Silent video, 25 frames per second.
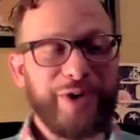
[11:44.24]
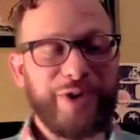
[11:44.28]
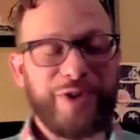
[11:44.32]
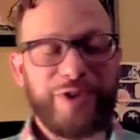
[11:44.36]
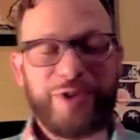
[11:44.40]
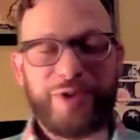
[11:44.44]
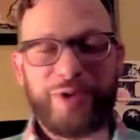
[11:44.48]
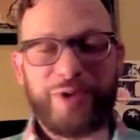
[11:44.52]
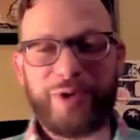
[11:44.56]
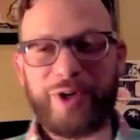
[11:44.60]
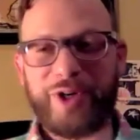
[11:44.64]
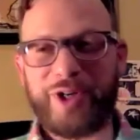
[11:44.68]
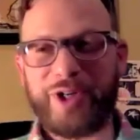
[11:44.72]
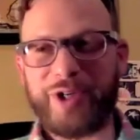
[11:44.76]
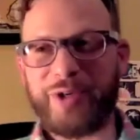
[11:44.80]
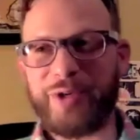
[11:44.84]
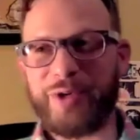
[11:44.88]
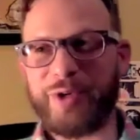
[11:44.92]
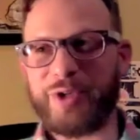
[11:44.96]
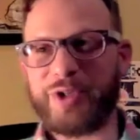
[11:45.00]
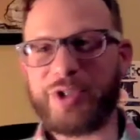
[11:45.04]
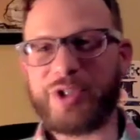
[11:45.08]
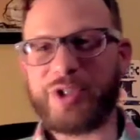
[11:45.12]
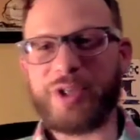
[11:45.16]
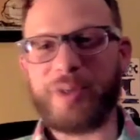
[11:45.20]
thought
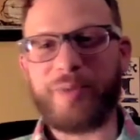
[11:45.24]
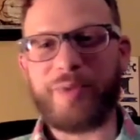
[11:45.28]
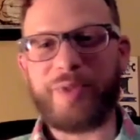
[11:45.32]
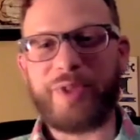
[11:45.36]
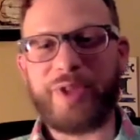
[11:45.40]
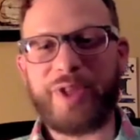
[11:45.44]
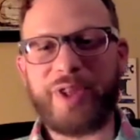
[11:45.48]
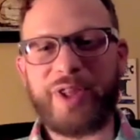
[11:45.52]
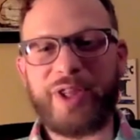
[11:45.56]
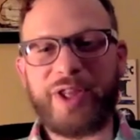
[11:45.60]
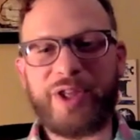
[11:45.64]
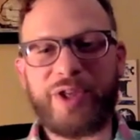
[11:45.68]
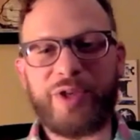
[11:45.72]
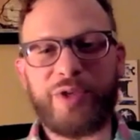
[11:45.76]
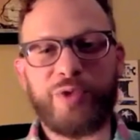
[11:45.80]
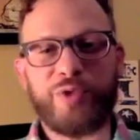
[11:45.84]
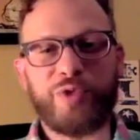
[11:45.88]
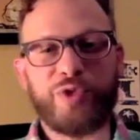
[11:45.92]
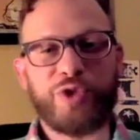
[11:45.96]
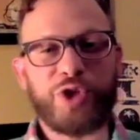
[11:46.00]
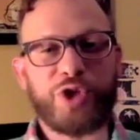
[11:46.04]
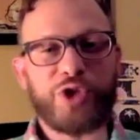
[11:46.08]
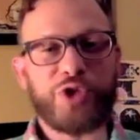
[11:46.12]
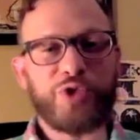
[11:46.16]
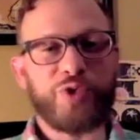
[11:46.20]
or something that you
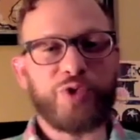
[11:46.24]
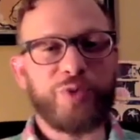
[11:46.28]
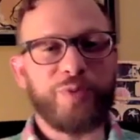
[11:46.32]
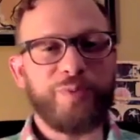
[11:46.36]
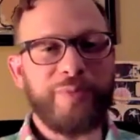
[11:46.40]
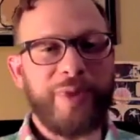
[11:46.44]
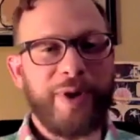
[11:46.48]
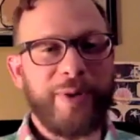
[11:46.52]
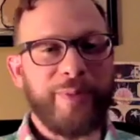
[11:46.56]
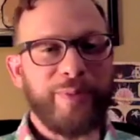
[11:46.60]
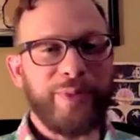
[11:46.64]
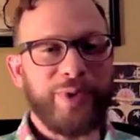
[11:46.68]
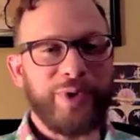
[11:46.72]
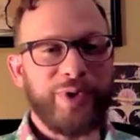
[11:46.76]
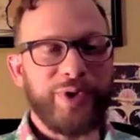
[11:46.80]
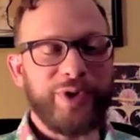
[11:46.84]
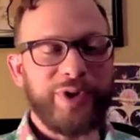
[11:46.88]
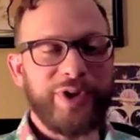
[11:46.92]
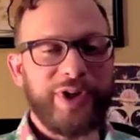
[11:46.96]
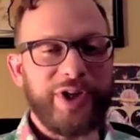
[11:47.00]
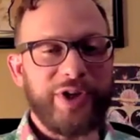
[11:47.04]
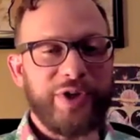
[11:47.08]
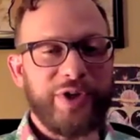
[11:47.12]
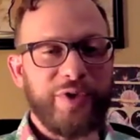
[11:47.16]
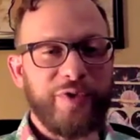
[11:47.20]
just remembered
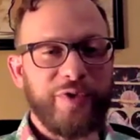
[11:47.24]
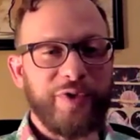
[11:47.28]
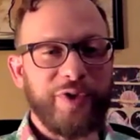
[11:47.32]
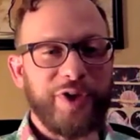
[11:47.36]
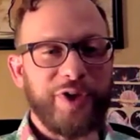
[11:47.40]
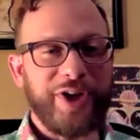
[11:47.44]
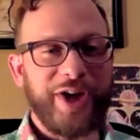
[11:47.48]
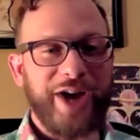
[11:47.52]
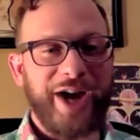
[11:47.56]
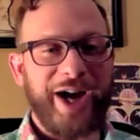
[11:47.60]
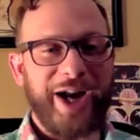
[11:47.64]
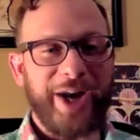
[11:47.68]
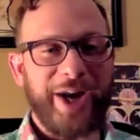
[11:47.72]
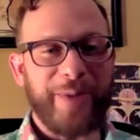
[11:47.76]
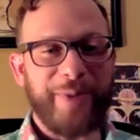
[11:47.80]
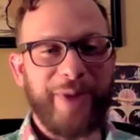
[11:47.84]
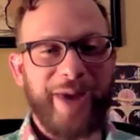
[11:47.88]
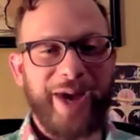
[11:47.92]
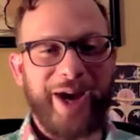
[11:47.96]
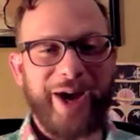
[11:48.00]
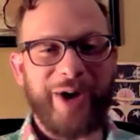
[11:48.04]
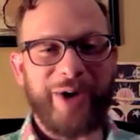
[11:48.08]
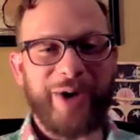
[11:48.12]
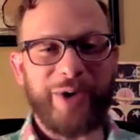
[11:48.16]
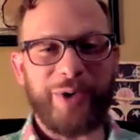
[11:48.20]
that you forgot
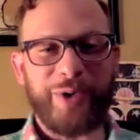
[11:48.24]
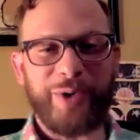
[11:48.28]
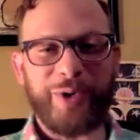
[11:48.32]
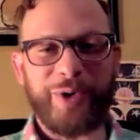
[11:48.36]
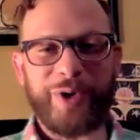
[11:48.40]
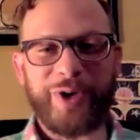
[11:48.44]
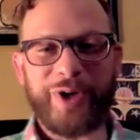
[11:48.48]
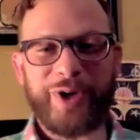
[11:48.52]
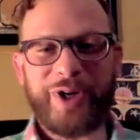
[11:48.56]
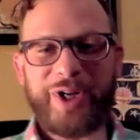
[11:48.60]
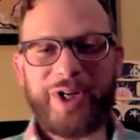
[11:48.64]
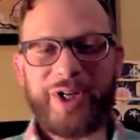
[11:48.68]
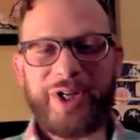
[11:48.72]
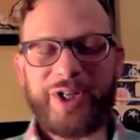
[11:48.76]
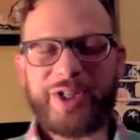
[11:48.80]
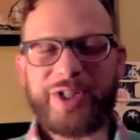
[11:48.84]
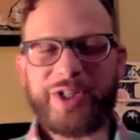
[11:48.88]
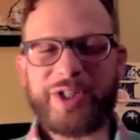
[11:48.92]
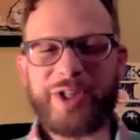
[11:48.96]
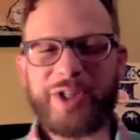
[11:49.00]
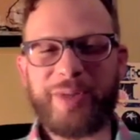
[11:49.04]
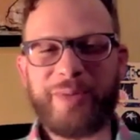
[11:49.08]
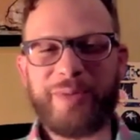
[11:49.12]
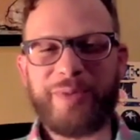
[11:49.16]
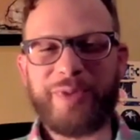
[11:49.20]
about, or
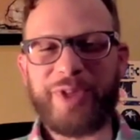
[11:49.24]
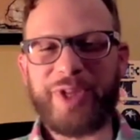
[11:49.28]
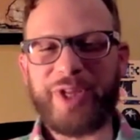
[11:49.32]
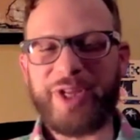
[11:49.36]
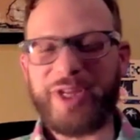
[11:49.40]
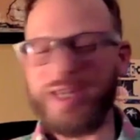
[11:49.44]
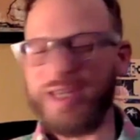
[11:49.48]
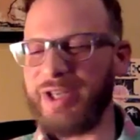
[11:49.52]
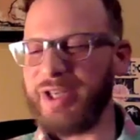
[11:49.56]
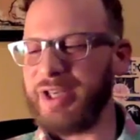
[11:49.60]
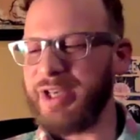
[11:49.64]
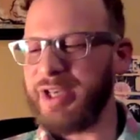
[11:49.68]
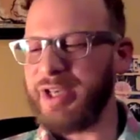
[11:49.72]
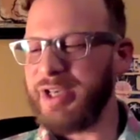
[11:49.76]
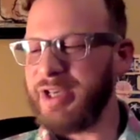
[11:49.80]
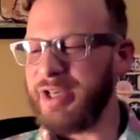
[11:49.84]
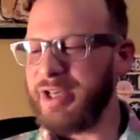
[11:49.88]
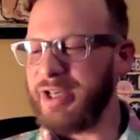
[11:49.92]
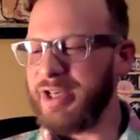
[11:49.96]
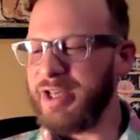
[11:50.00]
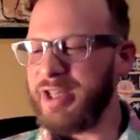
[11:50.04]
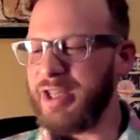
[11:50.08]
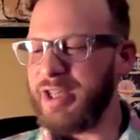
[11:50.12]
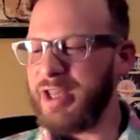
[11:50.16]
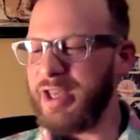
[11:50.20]
something,
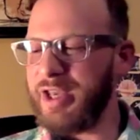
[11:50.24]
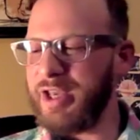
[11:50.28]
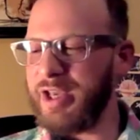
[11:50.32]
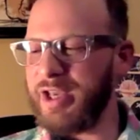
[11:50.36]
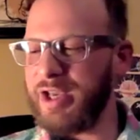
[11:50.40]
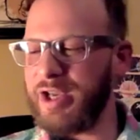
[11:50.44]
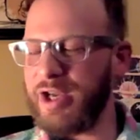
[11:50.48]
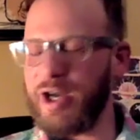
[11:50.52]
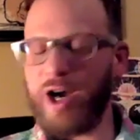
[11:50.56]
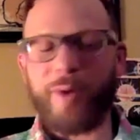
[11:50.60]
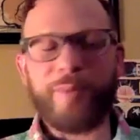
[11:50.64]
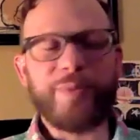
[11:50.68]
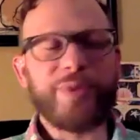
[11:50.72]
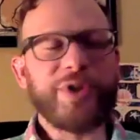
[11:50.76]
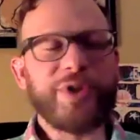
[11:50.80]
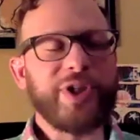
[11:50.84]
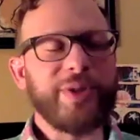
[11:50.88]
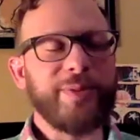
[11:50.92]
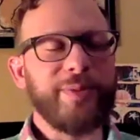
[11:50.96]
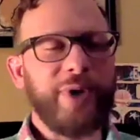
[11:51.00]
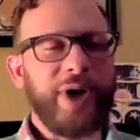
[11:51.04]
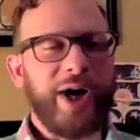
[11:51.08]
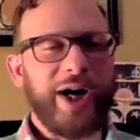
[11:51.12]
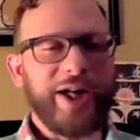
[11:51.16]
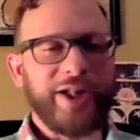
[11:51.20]
it comes to
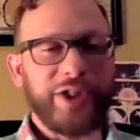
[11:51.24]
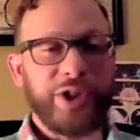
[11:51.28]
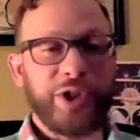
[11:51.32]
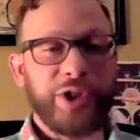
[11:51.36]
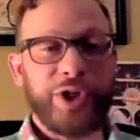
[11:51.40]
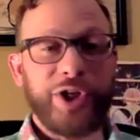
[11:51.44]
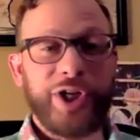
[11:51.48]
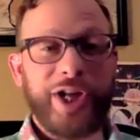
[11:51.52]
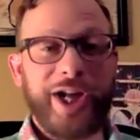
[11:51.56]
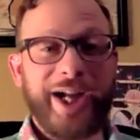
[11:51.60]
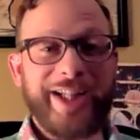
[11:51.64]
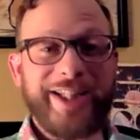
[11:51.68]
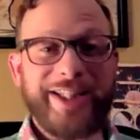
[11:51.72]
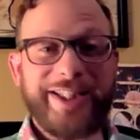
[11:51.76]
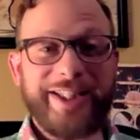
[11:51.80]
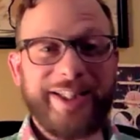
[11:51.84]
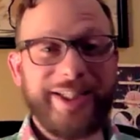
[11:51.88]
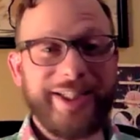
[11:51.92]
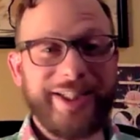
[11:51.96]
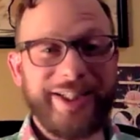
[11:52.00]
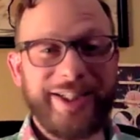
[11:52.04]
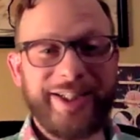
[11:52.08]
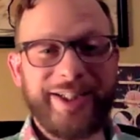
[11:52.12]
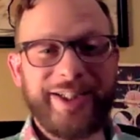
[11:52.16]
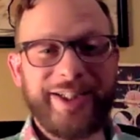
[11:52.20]
mind, a good
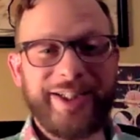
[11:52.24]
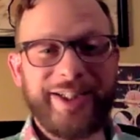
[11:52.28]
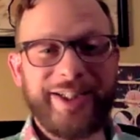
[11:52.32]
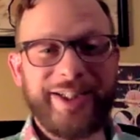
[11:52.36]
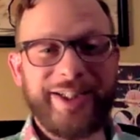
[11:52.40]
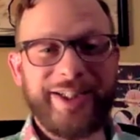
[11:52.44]
idea.